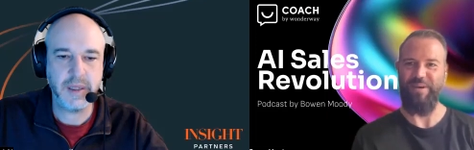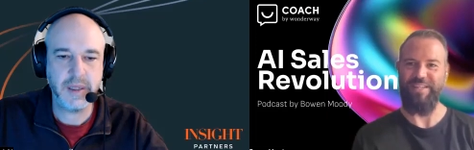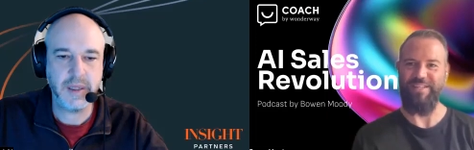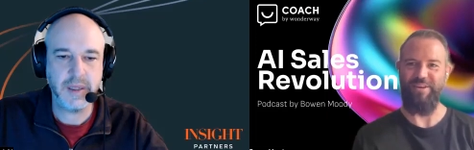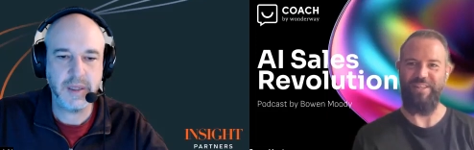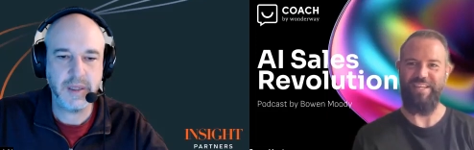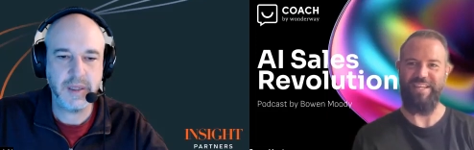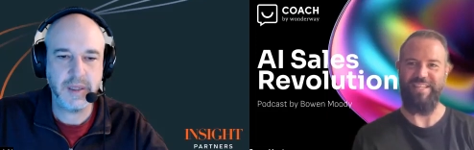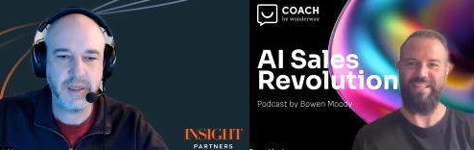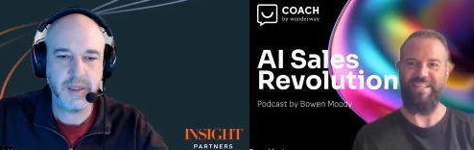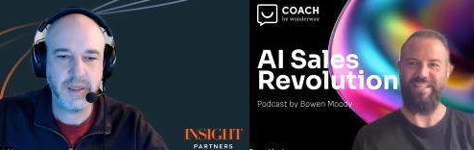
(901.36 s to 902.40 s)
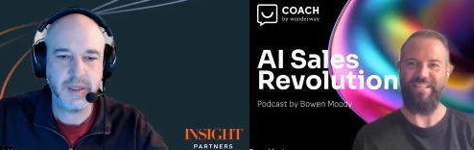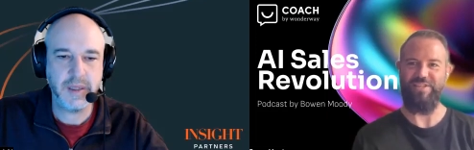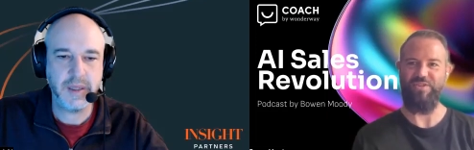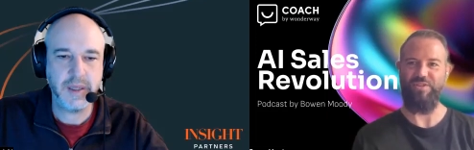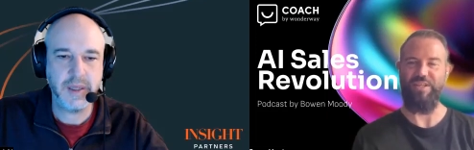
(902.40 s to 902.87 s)
Speaker 1: the space. So I think it is an
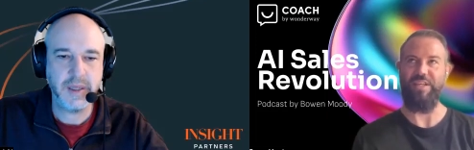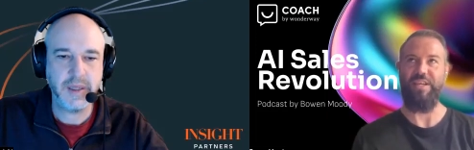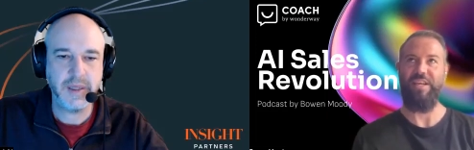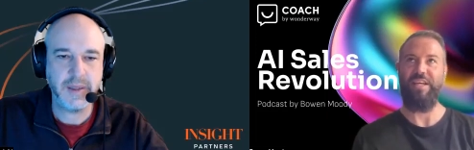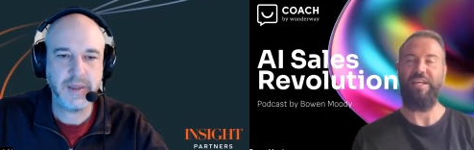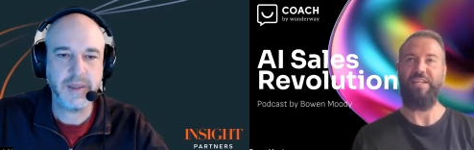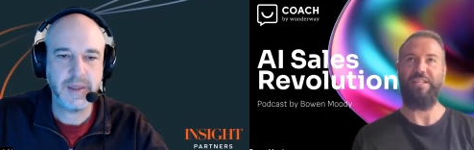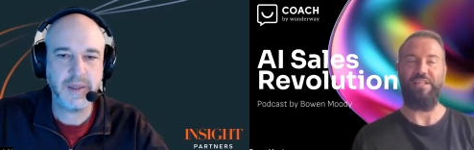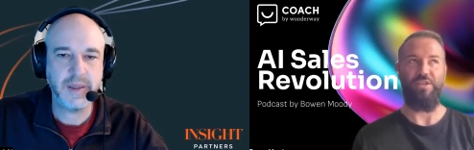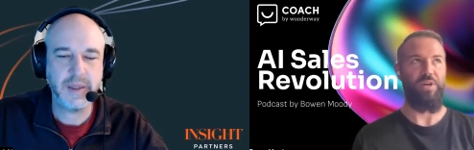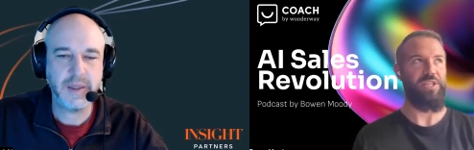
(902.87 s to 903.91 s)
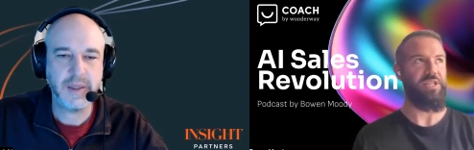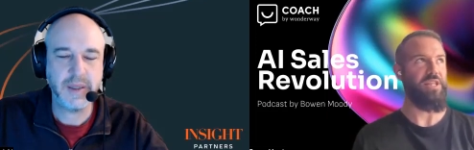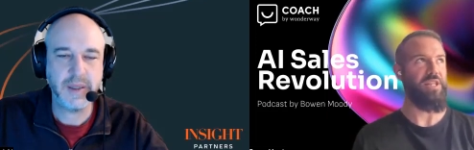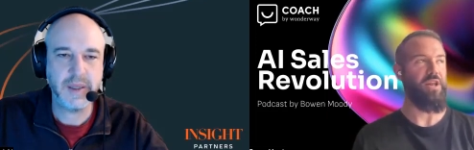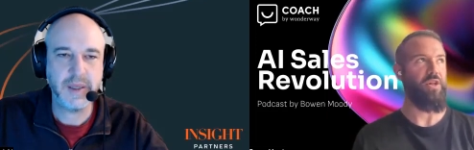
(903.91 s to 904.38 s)
interesting
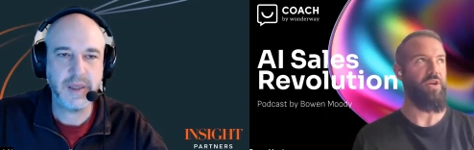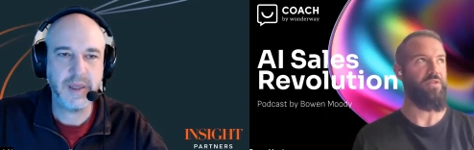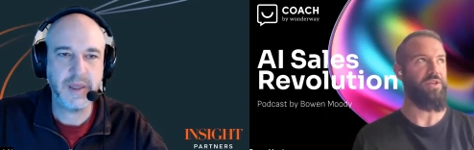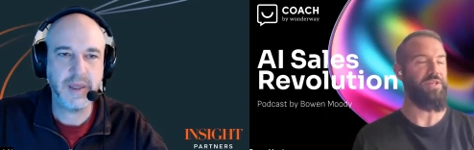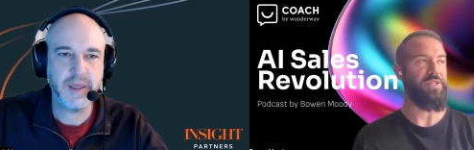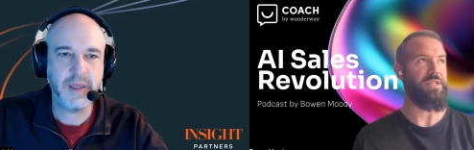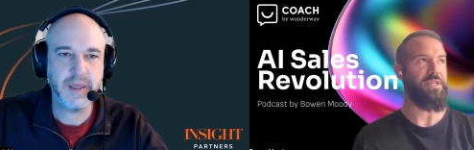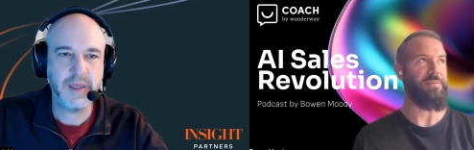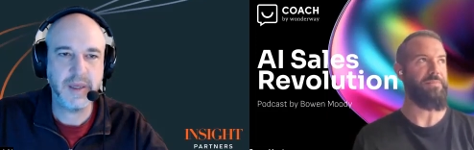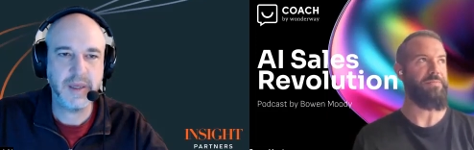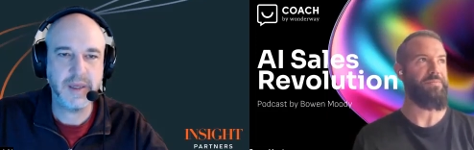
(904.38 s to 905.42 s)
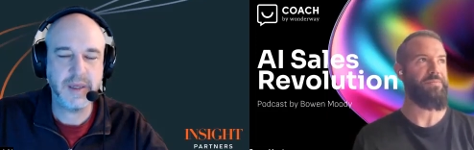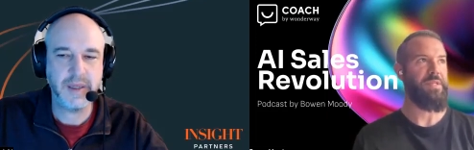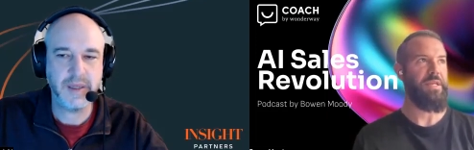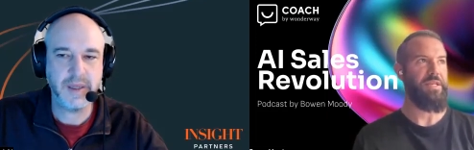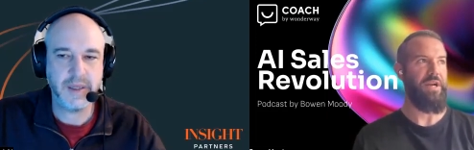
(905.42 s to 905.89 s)
situation that a lot of these um,
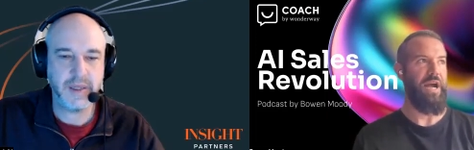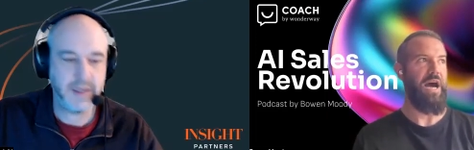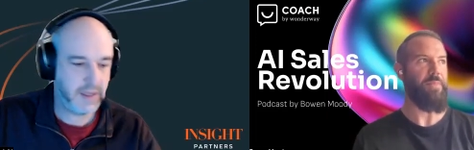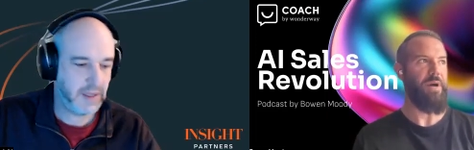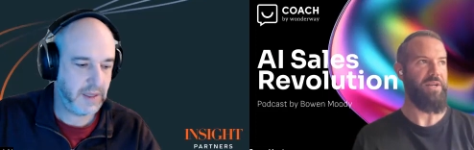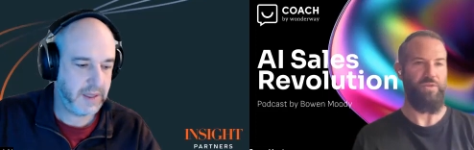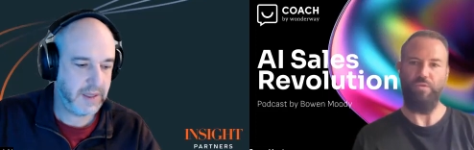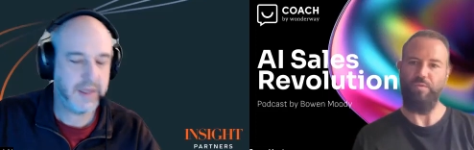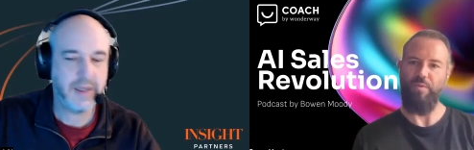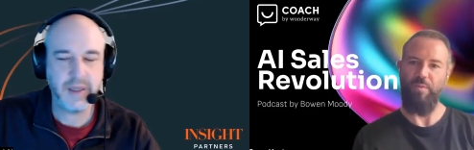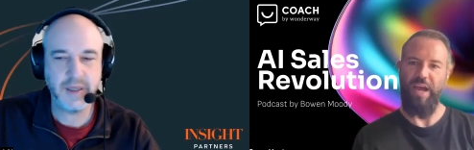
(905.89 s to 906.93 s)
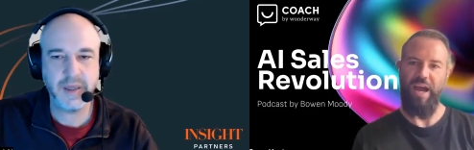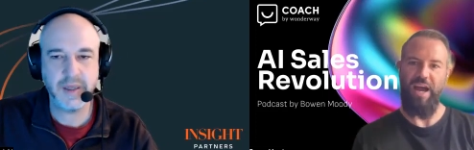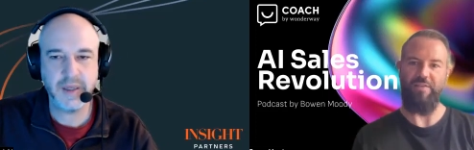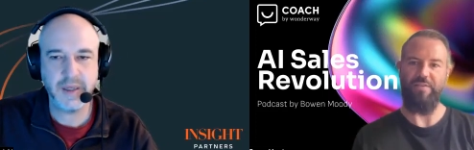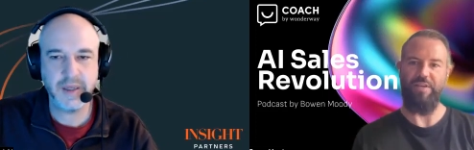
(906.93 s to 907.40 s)
you know outbounding tools probably
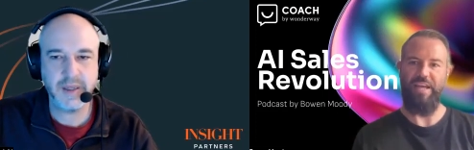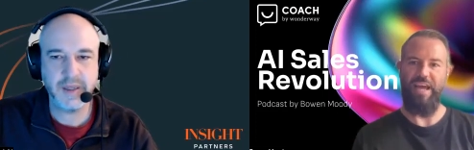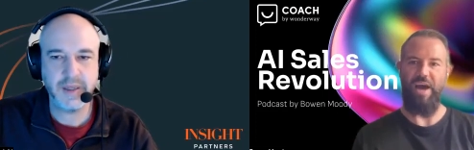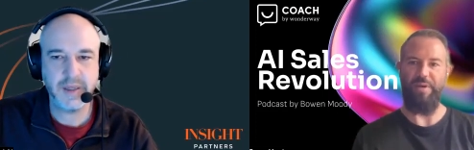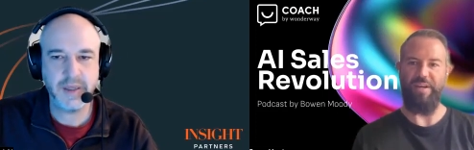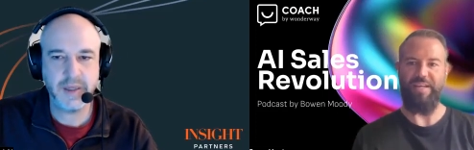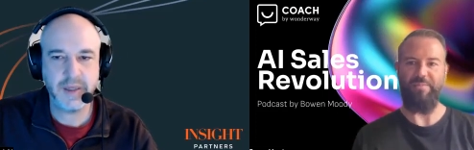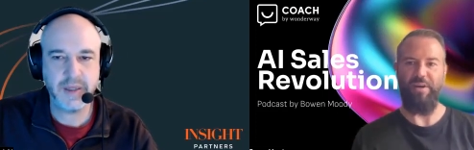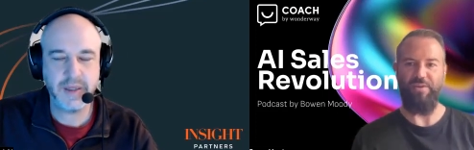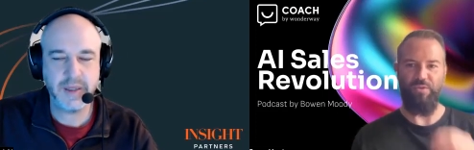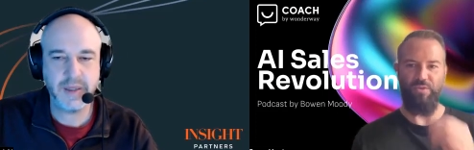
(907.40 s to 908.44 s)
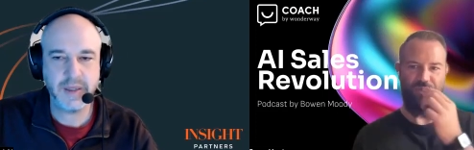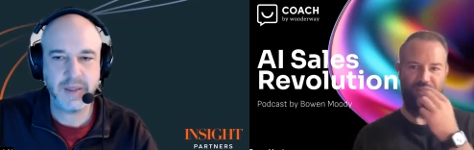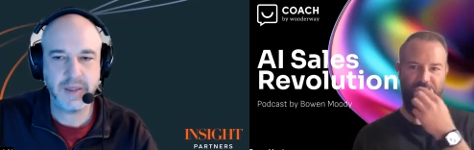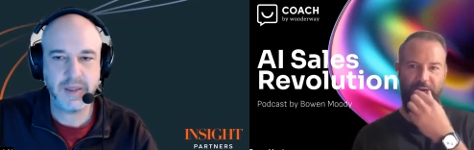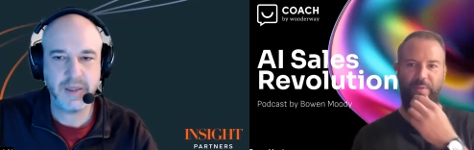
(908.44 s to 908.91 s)
have outbound email tools
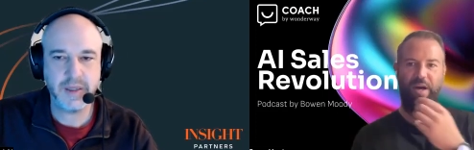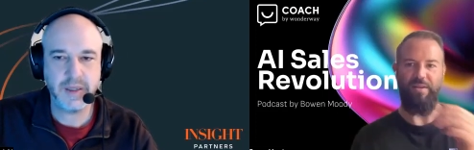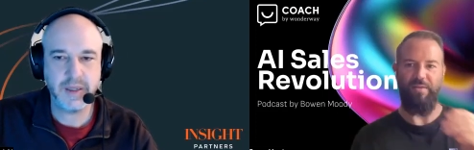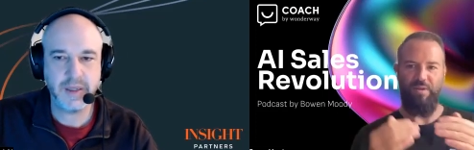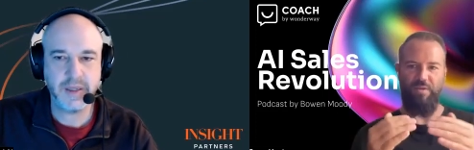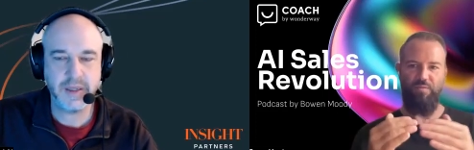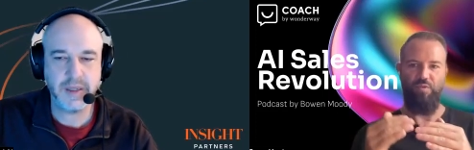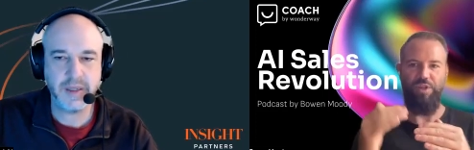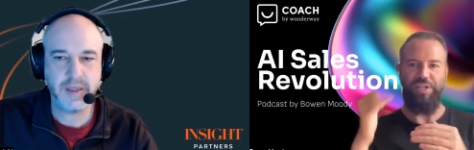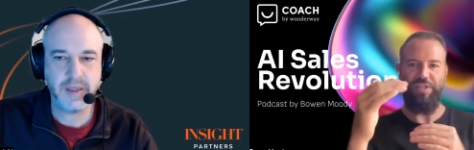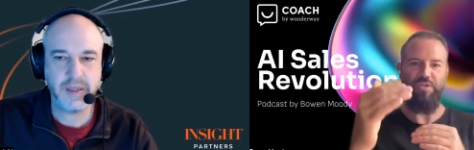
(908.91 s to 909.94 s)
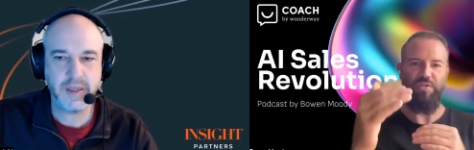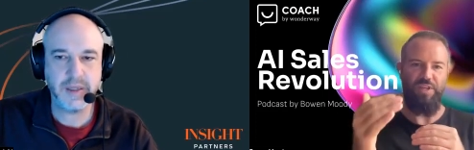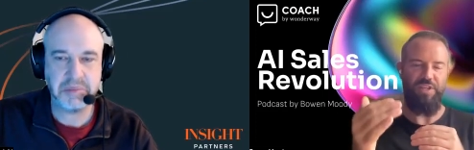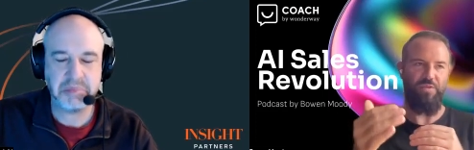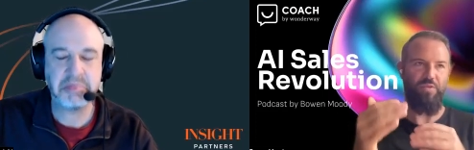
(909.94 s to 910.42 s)
is that they might release a new
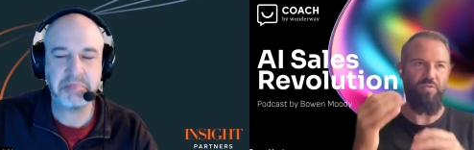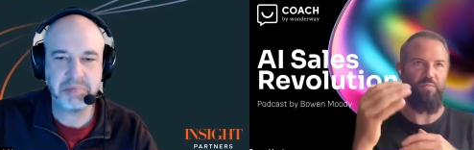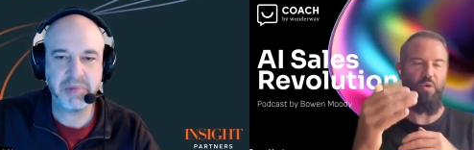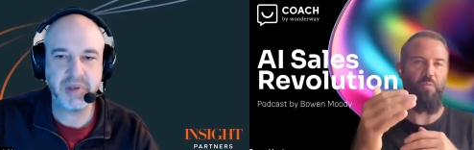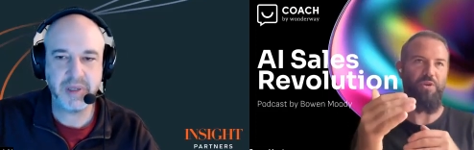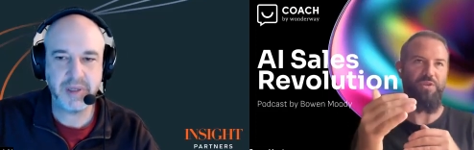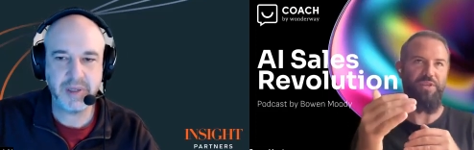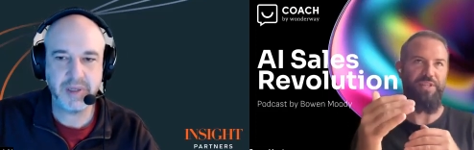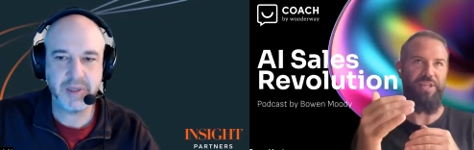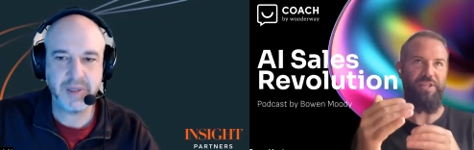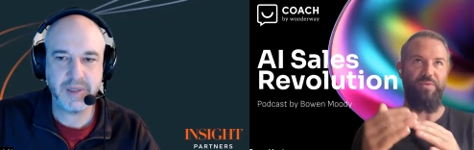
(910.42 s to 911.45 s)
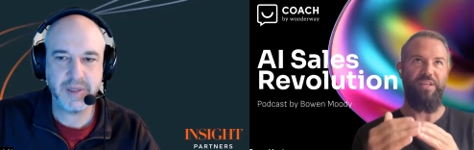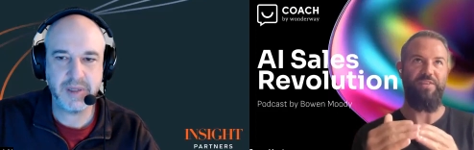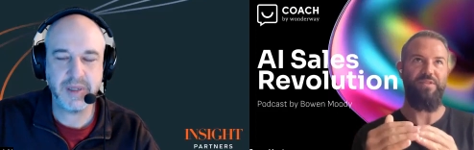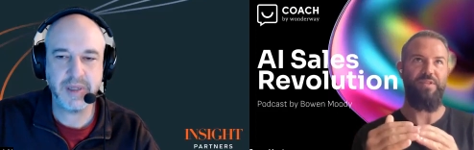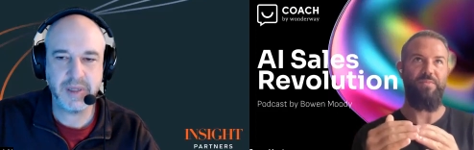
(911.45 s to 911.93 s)
feature with more personalization, which
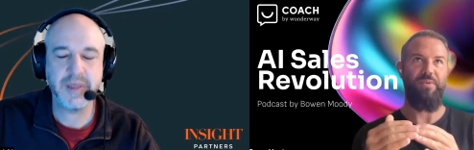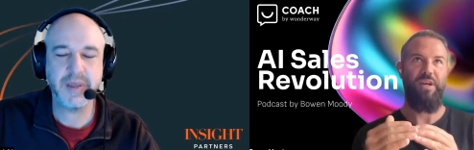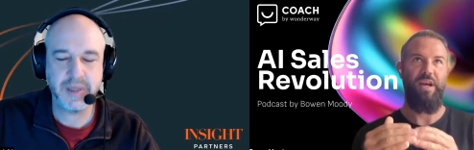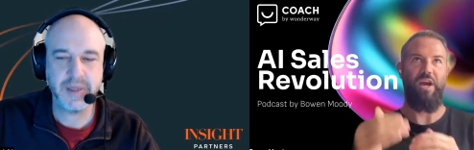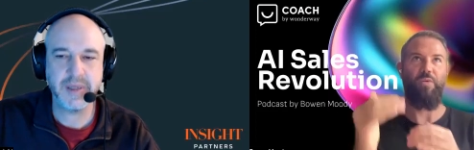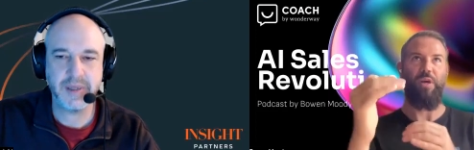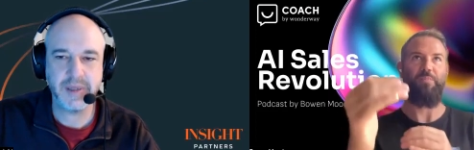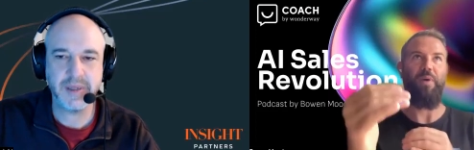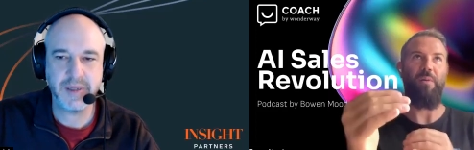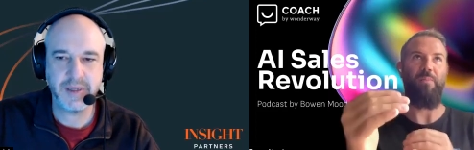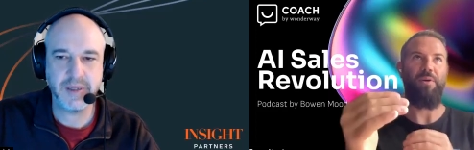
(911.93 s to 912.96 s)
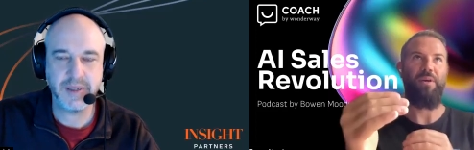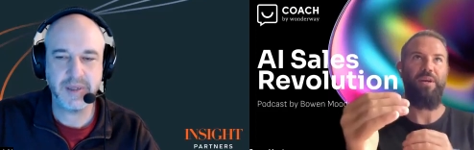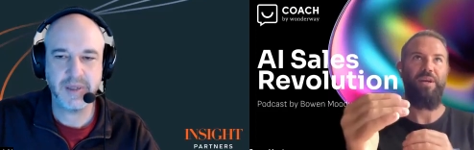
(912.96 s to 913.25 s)
gives them a quick bump,